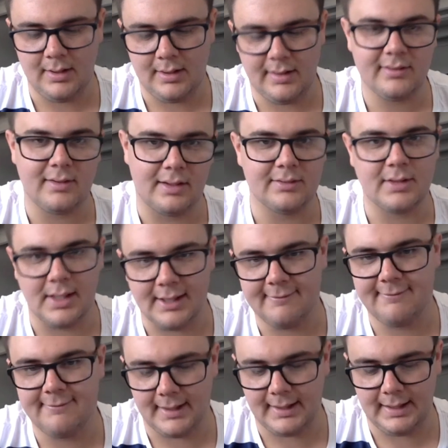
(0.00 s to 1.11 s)
that's kind of
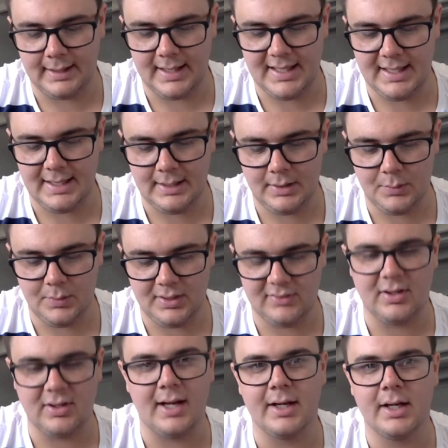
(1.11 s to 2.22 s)
funny. And then we
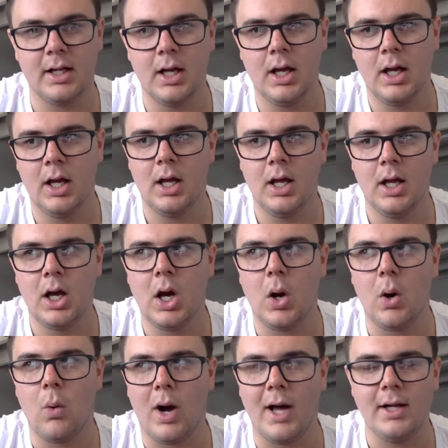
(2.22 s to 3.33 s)
decided,
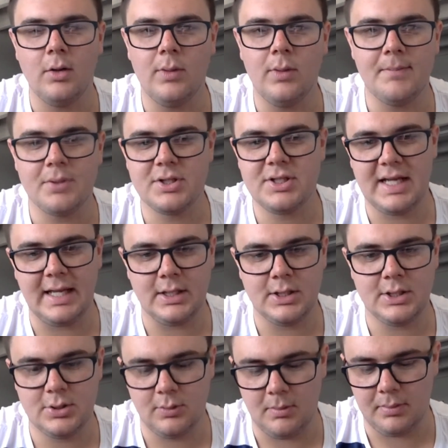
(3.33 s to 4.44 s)
why don't we pretend to
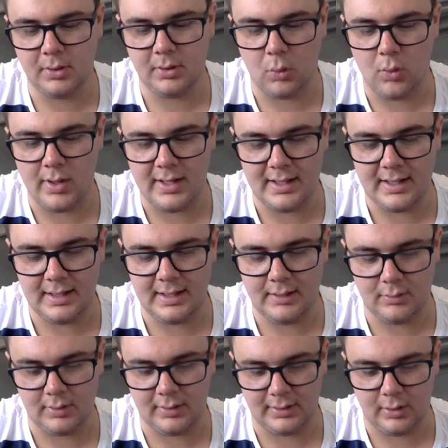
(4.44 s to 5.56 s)
employ,
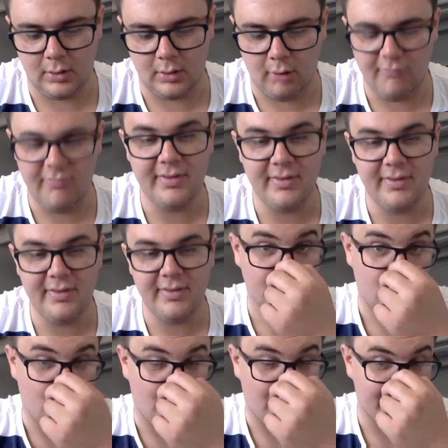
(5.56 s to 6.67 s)
offer them, every
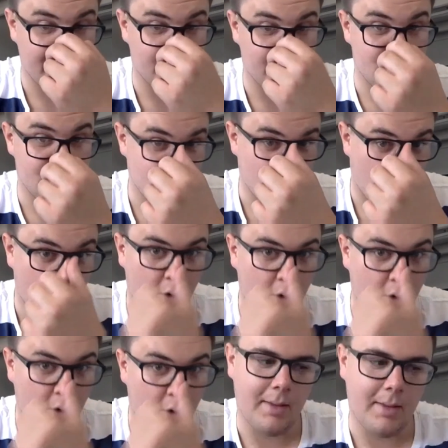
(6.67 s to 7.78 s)
single one of them, a job
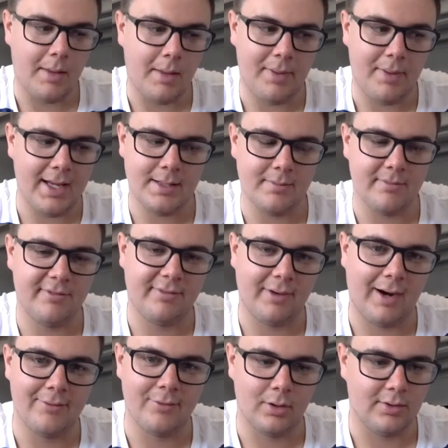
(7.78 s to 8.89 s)
and pay them
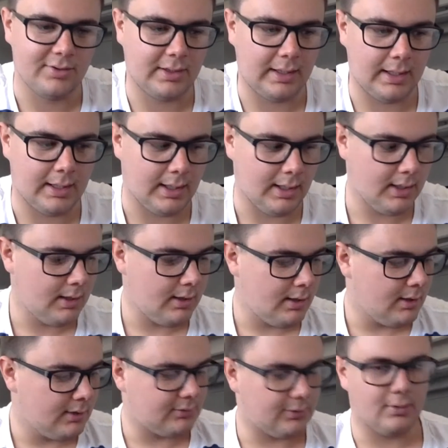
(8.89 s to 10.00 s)
$5 a year.
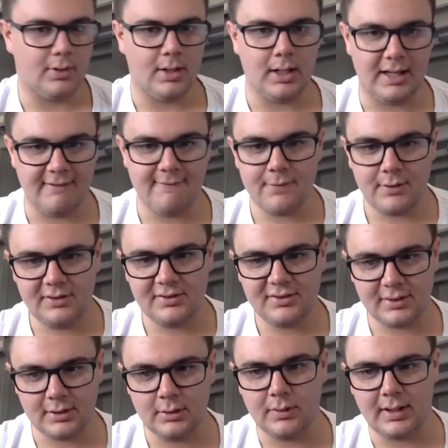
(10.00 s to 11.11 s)
So every
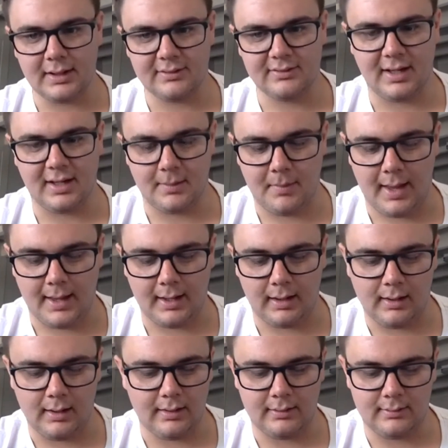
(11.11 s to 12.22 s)
single Kickstarter backer,
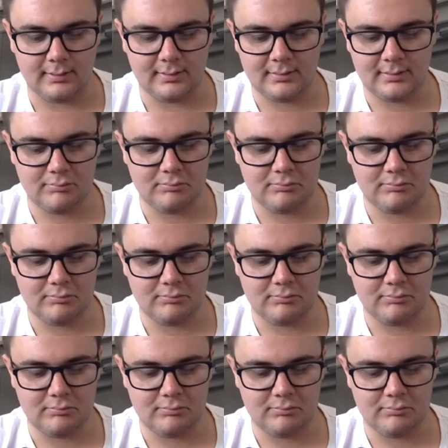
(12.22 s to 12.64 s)
and there's